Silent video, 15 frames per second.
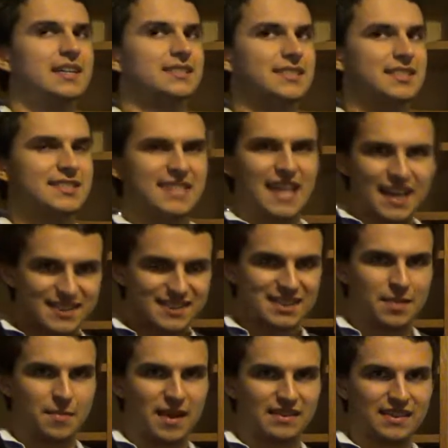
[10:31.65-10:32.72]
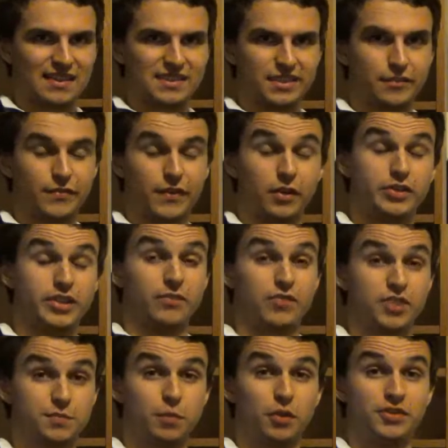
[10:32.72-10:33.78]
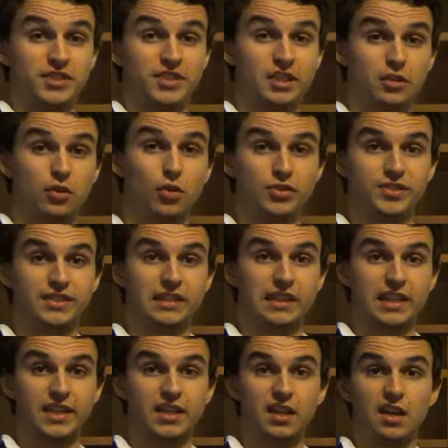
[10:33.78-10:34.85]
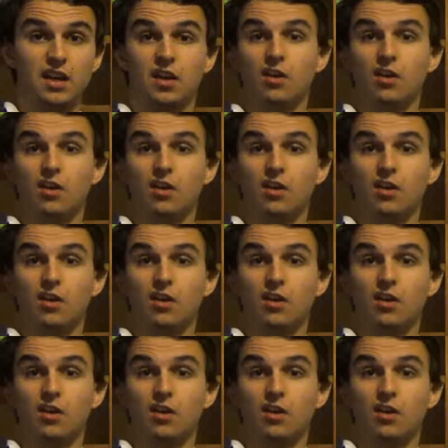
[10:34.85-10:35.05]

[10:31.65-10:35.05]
detecting the magnetic field and responding accordingly,